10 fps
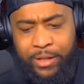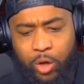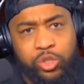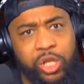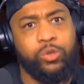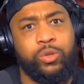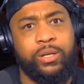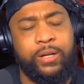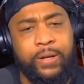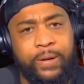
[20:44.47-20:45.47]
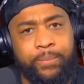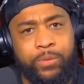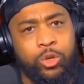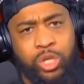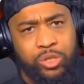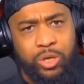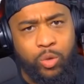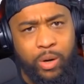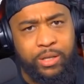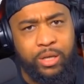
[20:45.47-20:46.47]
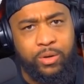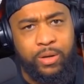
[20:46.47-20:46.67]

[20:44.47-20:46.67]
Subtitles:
your children. Your children don't run you.